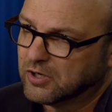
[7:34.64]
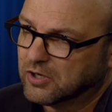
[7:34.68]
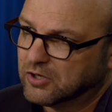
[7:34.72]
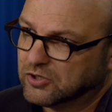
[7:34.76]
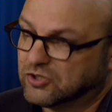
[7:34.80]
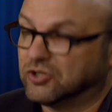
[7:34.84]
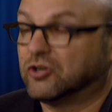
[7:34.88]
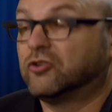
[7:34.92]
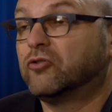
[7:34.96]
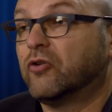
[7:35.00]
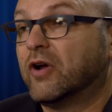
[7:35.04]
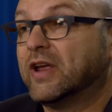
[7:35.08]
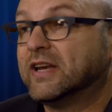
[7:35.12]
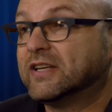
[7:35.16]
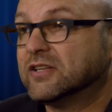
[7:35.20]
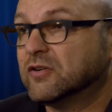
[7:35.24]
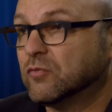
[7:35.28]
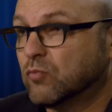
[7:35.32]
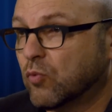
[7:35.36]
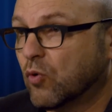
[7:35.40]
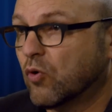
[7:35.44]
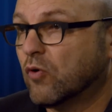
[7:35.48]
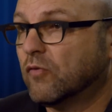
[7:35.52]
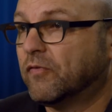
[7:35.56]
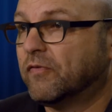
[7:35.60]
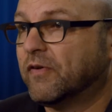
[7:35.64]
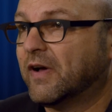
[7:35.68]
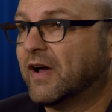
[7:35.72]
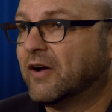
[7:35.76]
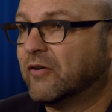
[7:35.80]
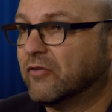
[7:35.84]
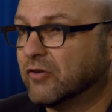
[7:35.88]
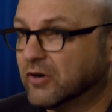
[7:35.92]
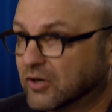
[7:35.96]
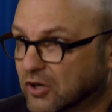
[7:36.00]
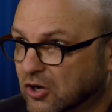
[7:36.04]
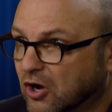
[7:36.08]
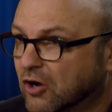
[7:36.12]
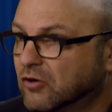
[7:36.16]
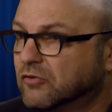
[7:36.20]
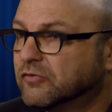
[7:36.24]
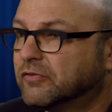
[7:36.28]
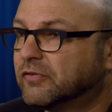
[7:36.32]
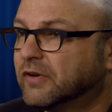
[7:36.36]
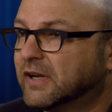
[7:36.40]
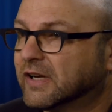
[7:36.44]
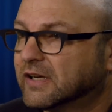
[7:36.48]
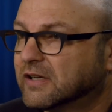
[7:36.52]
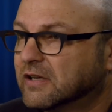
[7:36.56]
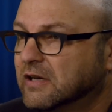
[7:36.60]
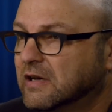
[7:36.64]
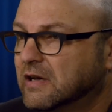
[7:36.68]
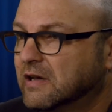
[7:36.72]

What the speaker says: to greater warfare and conflict